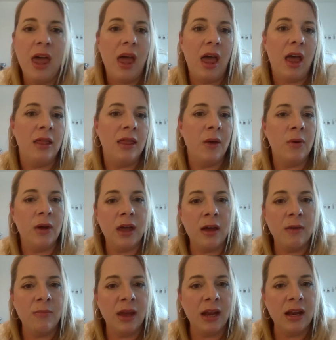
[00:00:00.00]
and they would
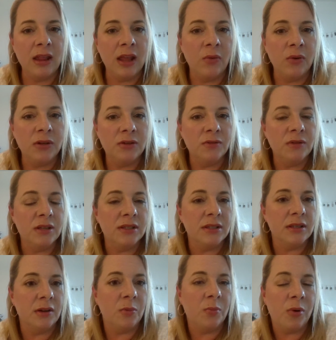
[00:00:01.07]
come in and they would do these
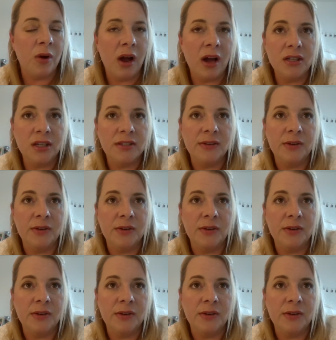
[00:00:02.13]
little projects.